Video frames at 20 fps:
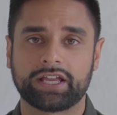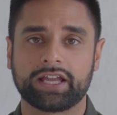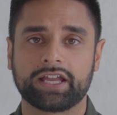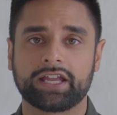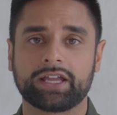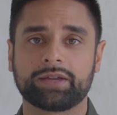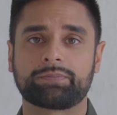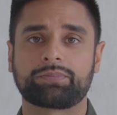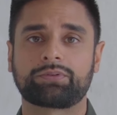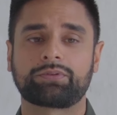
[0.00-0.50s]

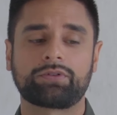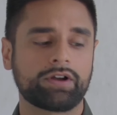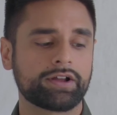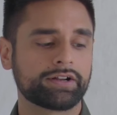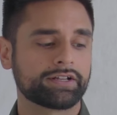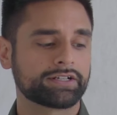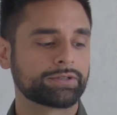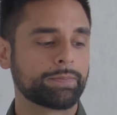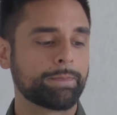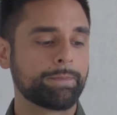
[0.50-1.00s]
a
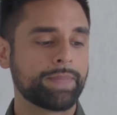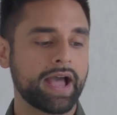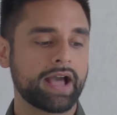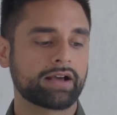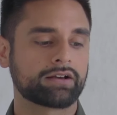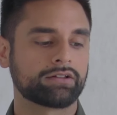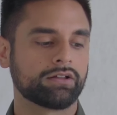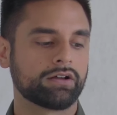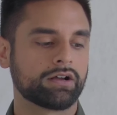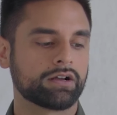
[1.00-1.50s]
product
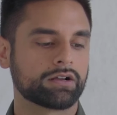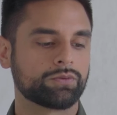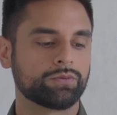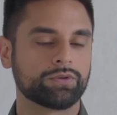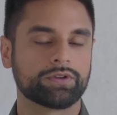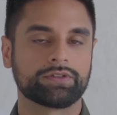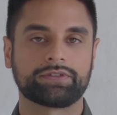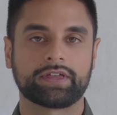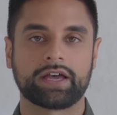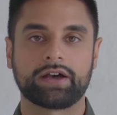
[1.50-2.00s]
backlog
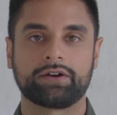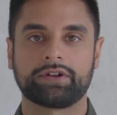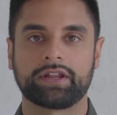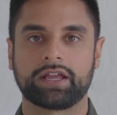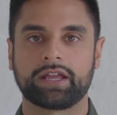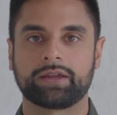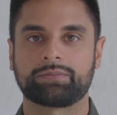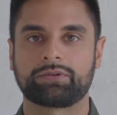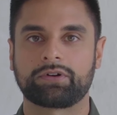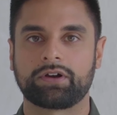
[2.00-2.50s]

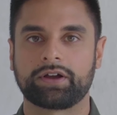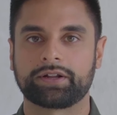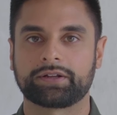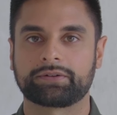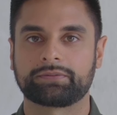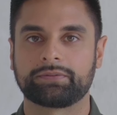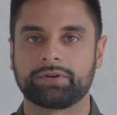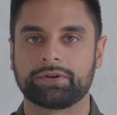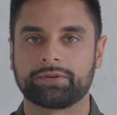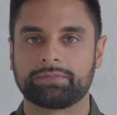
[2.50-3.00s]
without a
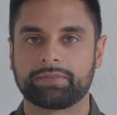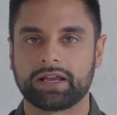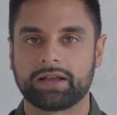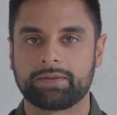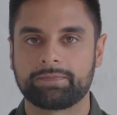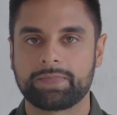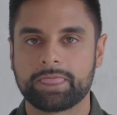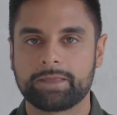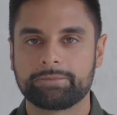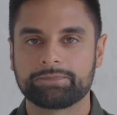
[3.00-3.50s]
product roadmap?